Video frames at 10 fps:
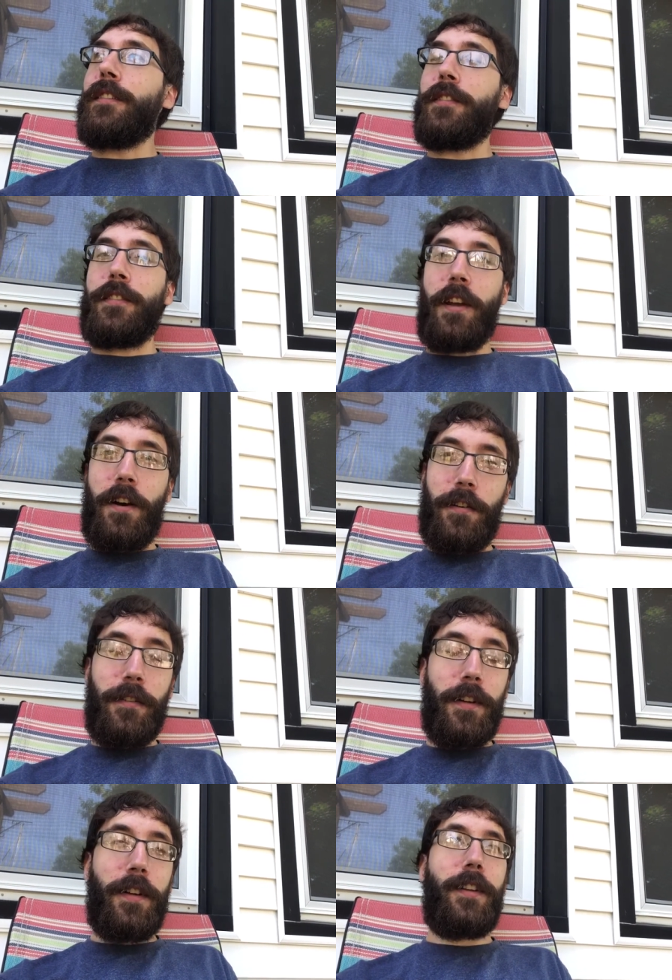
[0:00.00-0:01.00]

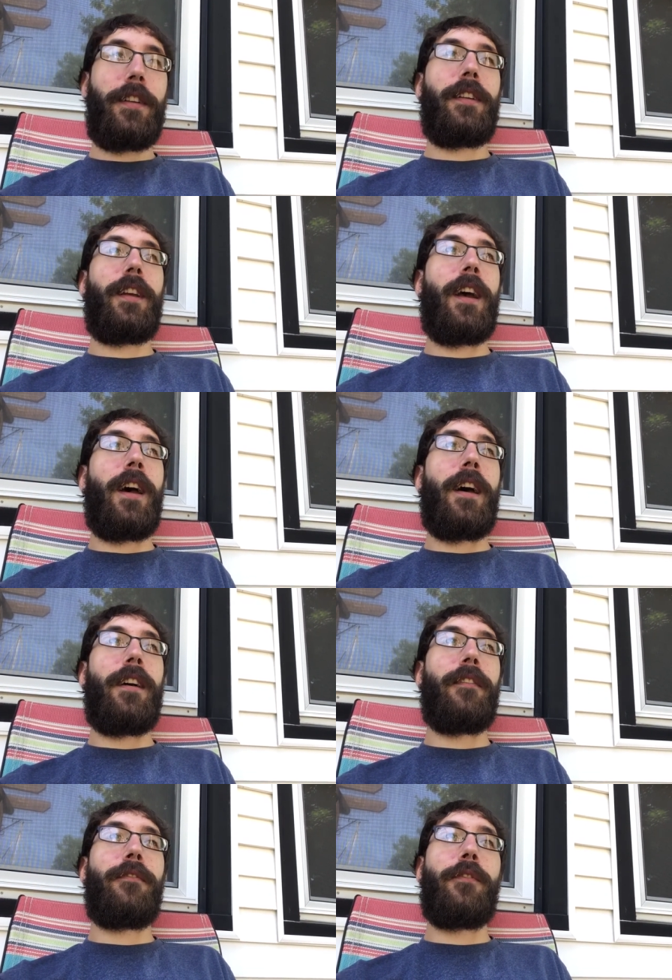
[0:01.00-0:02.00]
So,
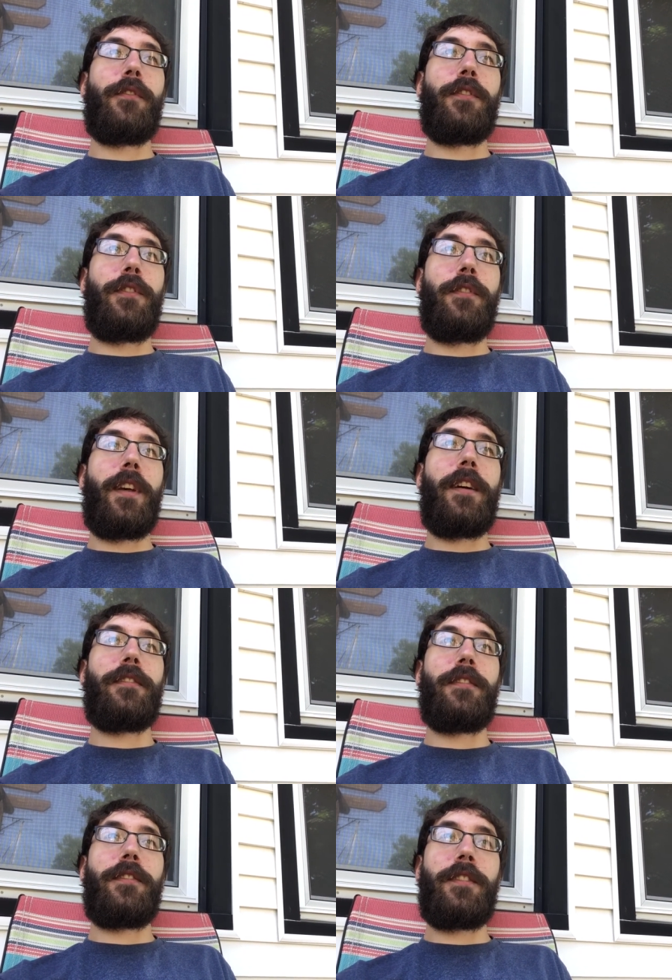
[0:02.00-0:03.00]
for
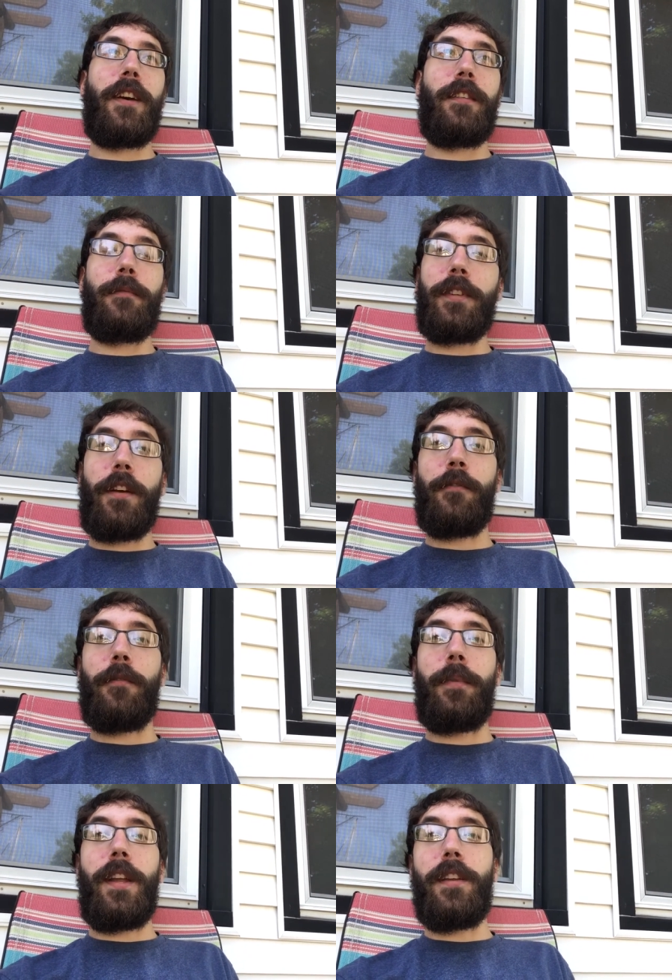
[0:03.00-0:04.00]
2,000 subs, I
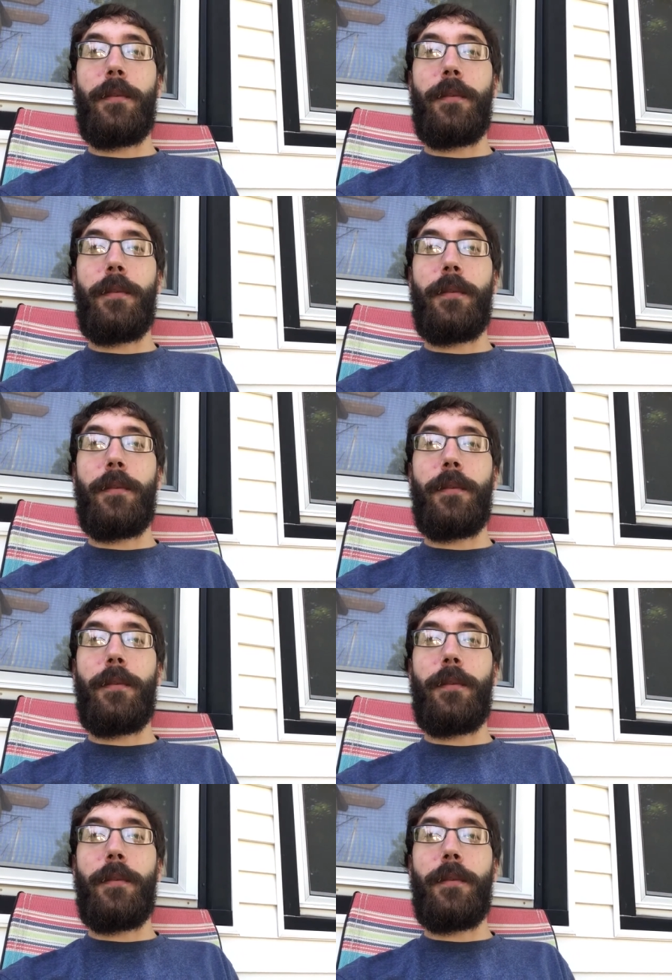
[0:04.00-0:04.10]
will be